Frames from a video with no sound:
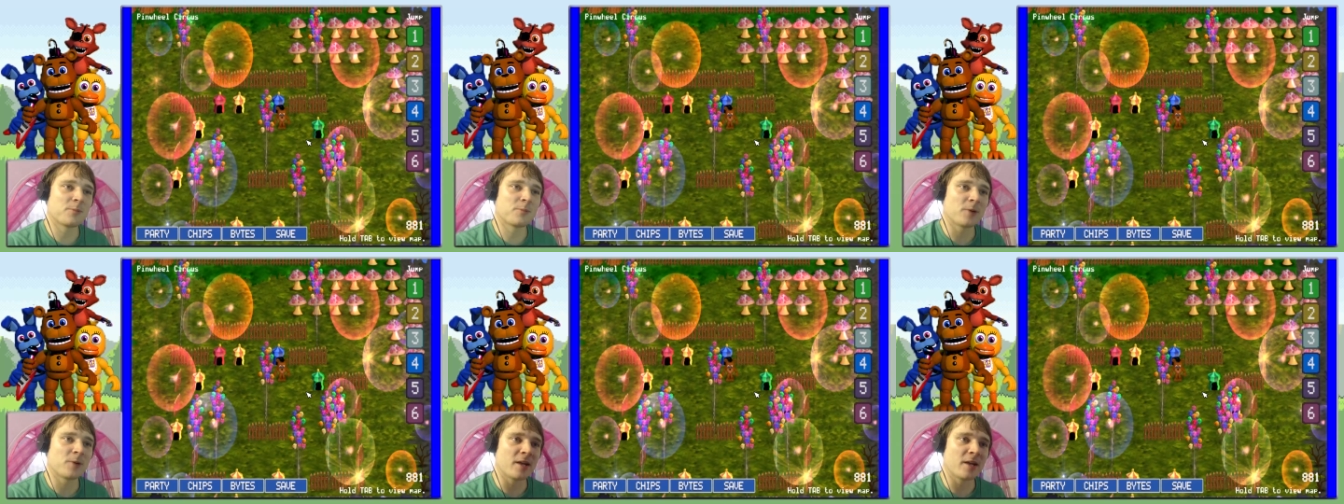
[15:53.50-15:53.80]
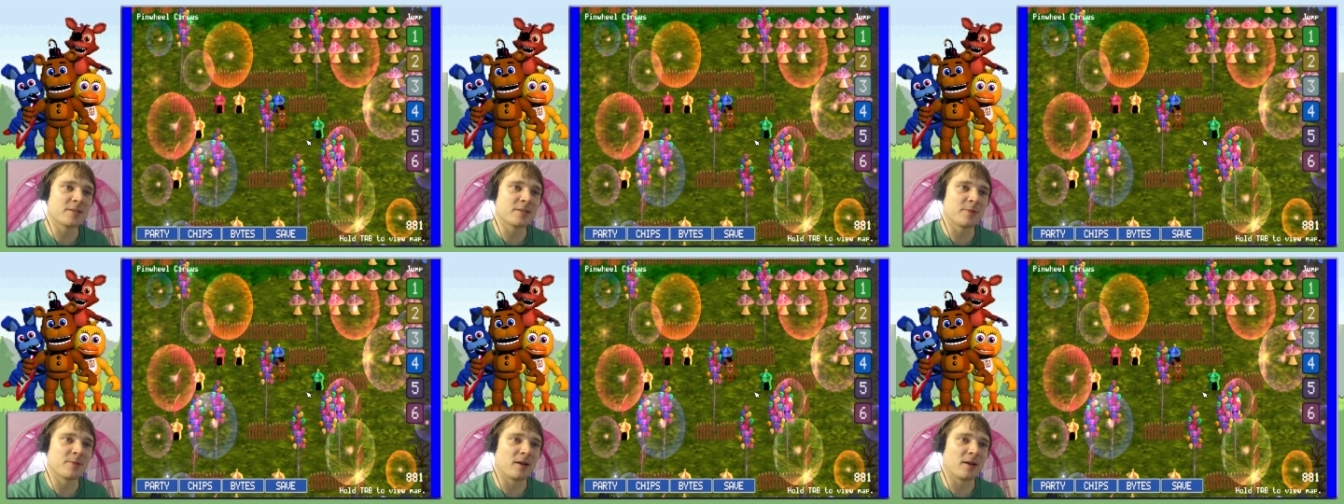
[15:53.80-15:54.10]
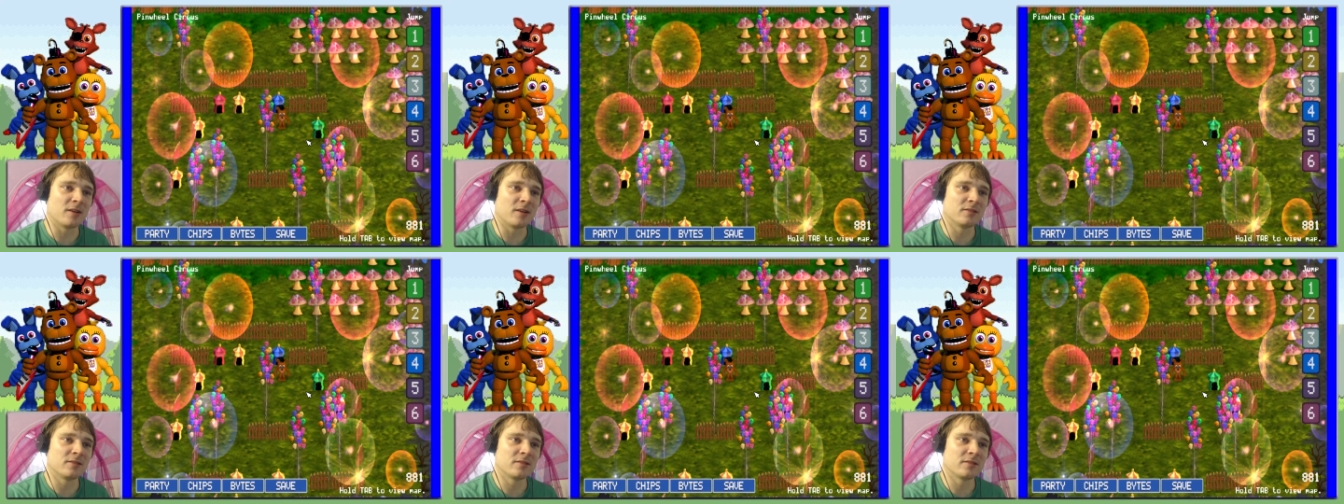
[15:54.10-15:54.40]
Prize
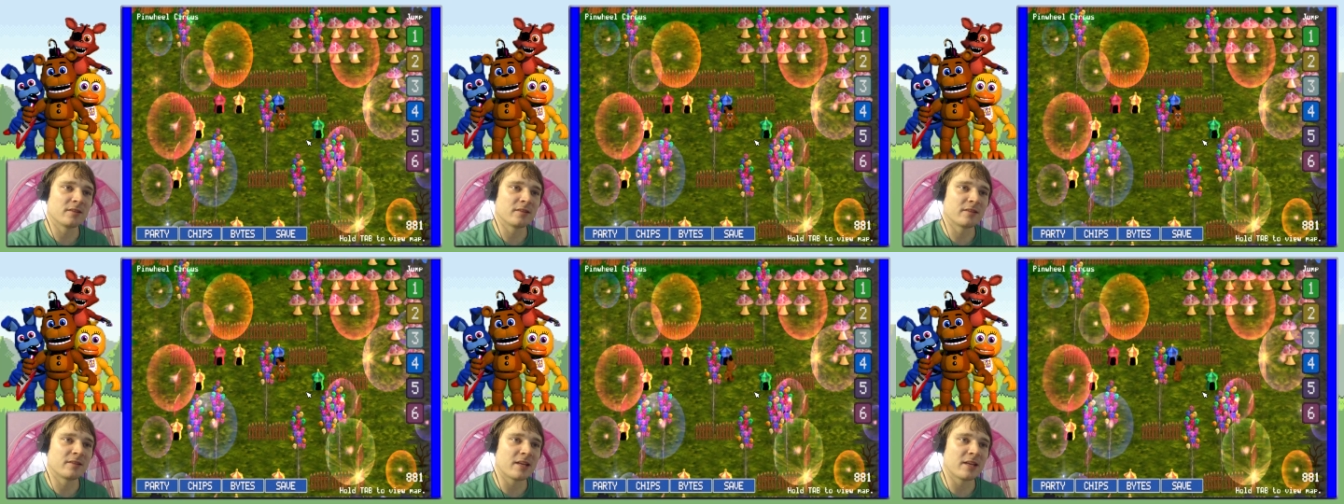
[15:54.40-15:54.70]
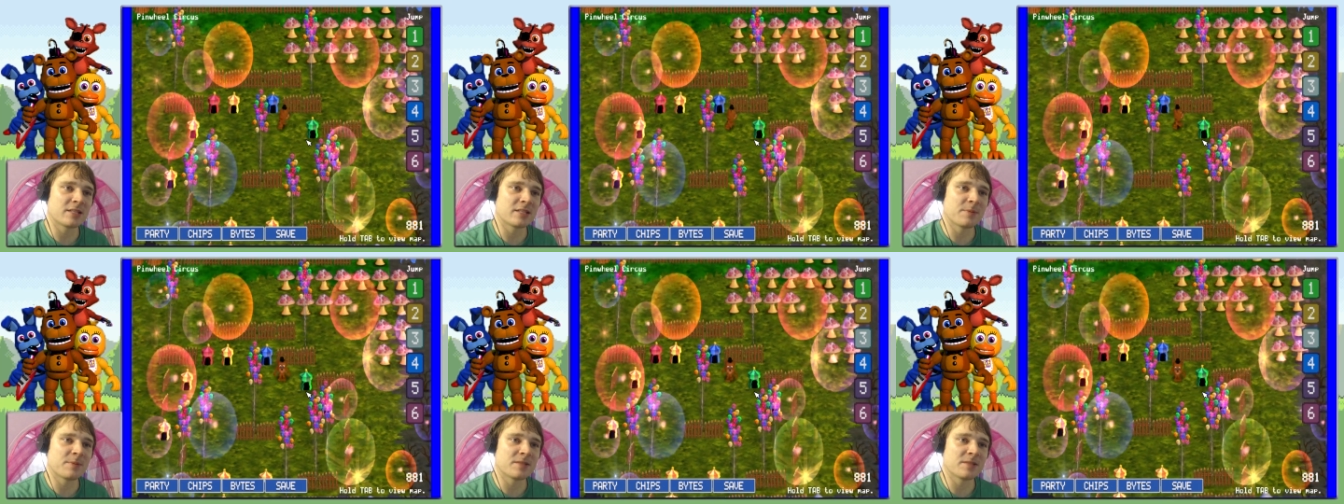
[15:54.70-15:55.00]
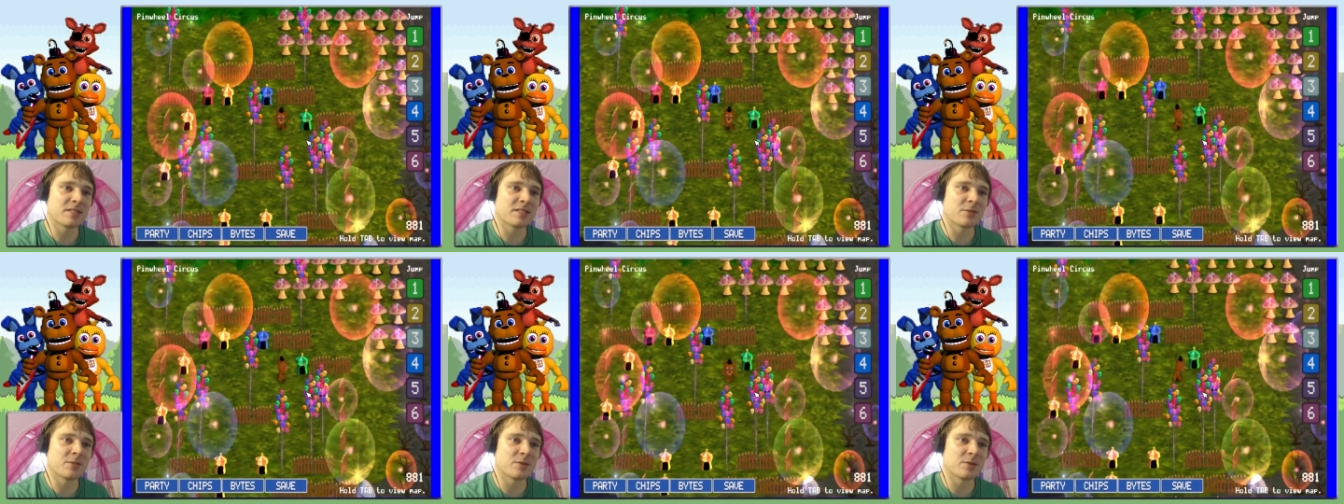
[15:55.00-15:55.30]
ball. That's been
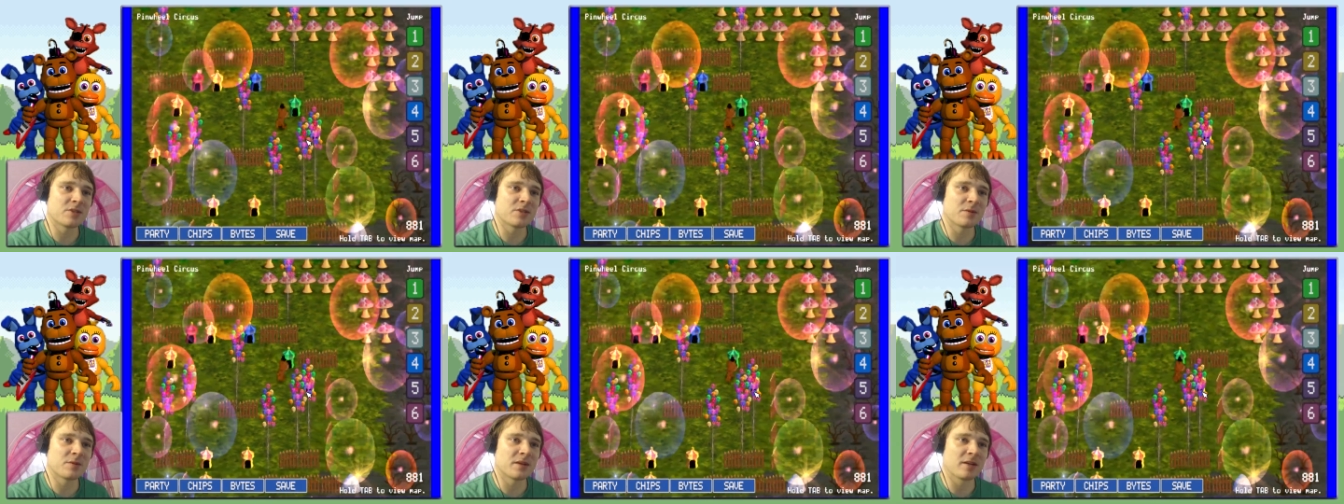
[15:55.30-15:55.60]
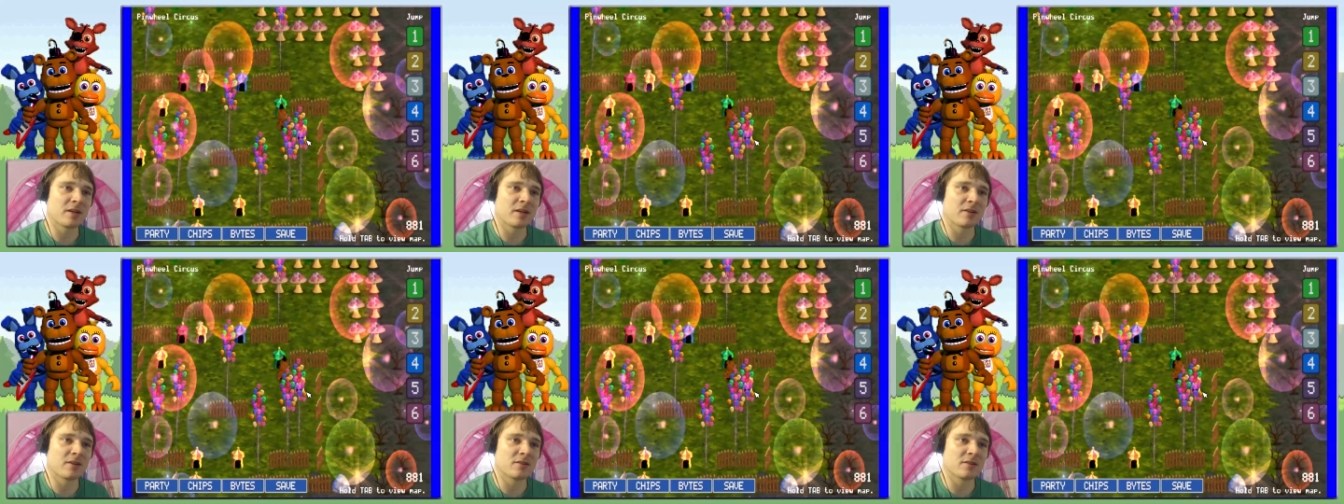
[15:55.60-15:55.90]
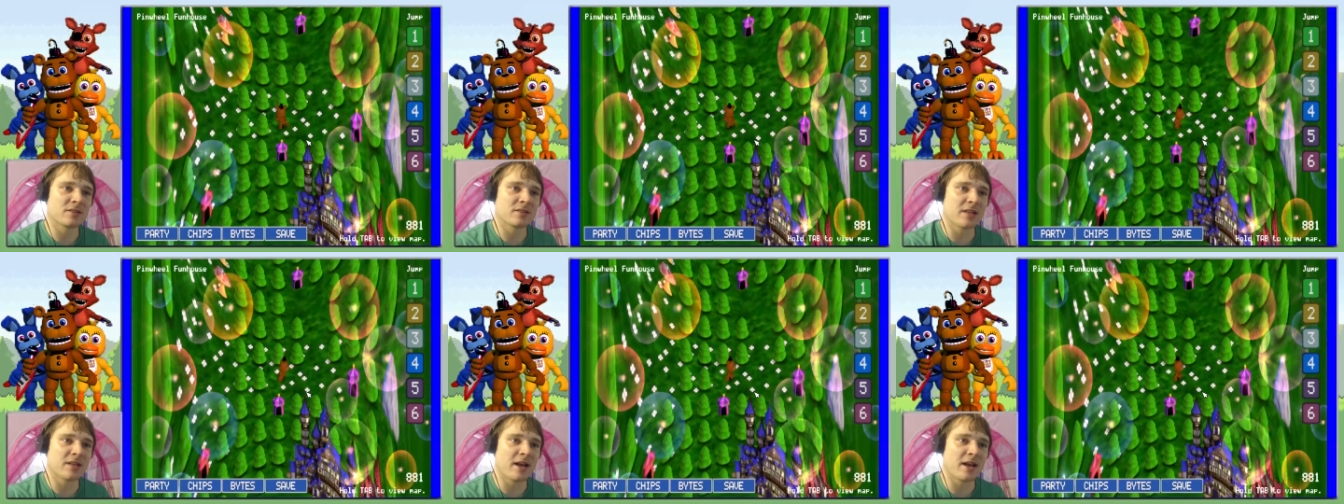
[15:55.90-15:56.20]
switching my
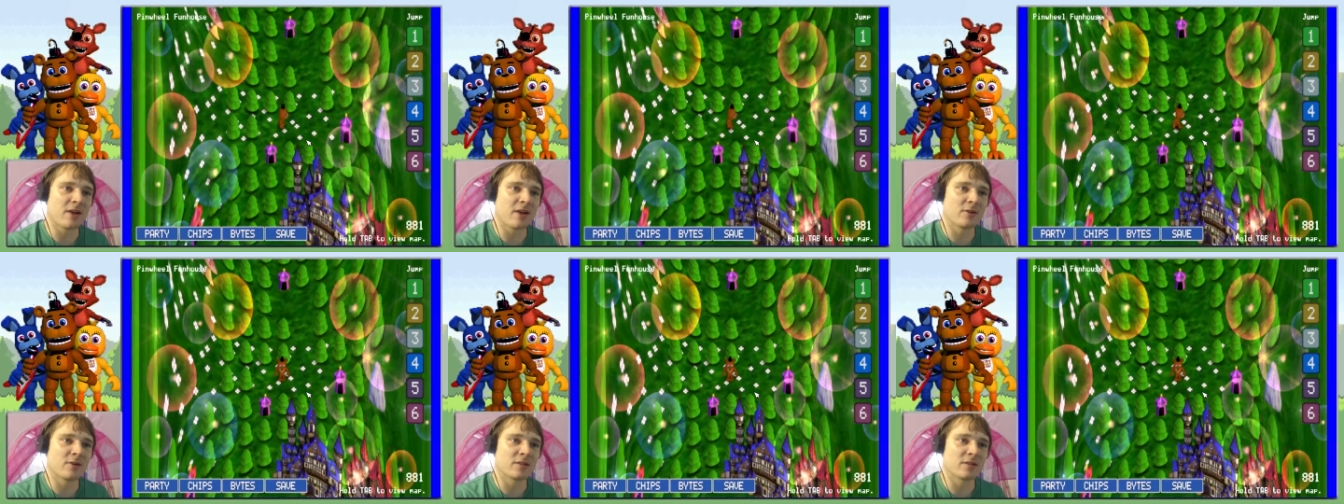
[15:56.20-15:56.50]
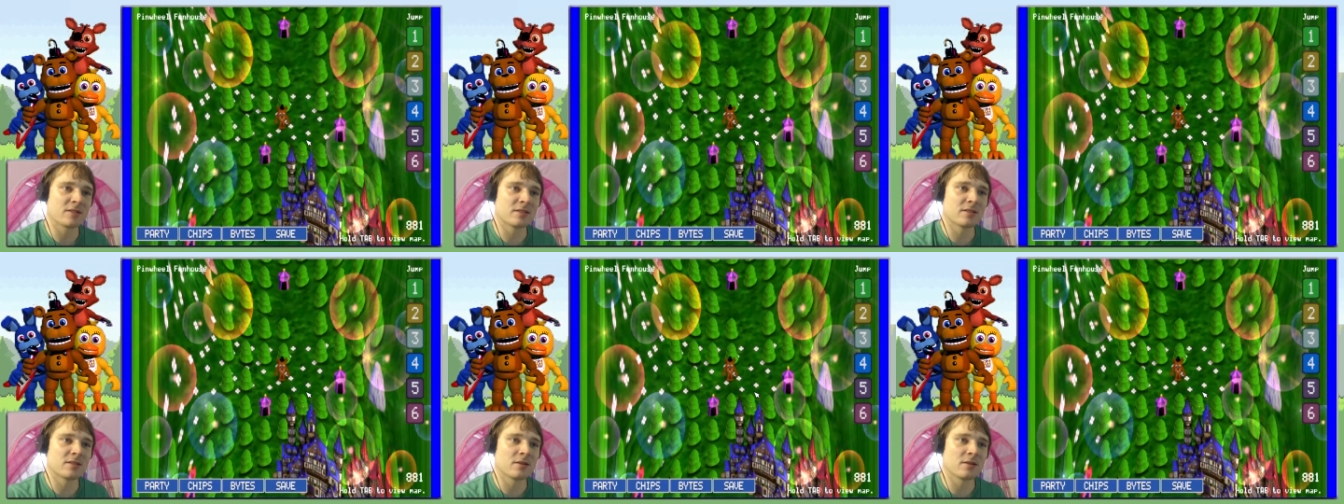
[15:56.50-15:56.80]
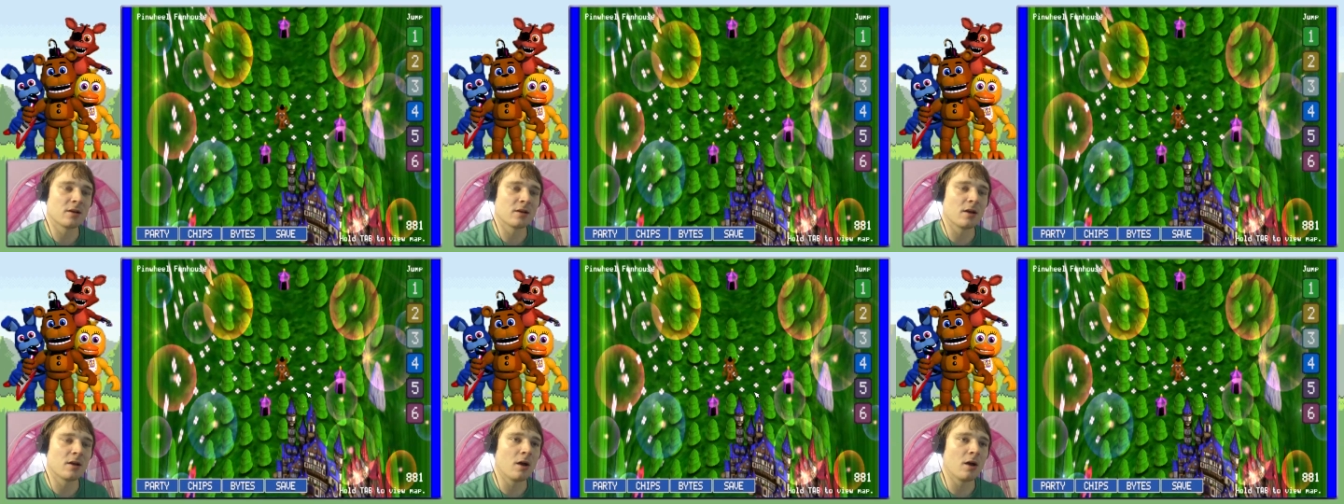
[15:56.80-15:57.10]
characters out. At,
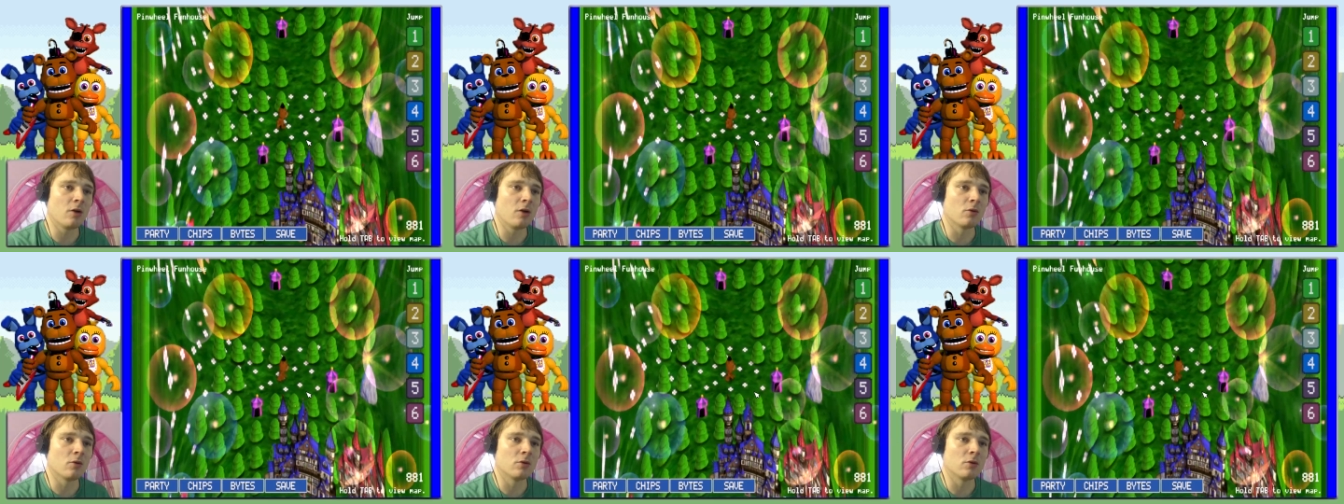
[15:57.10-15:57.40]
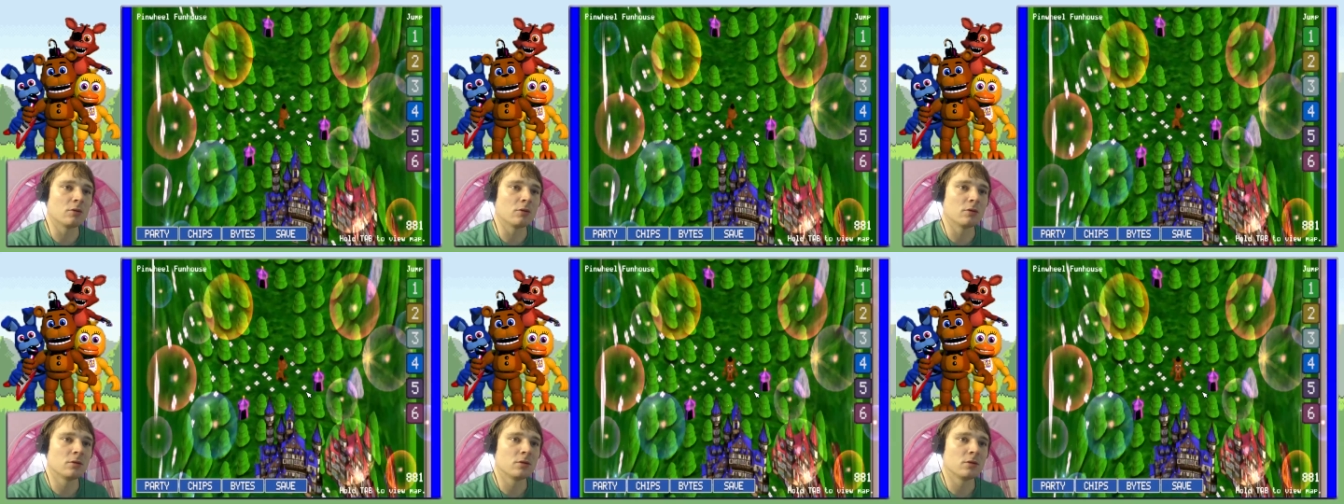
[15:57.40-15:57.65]
oh!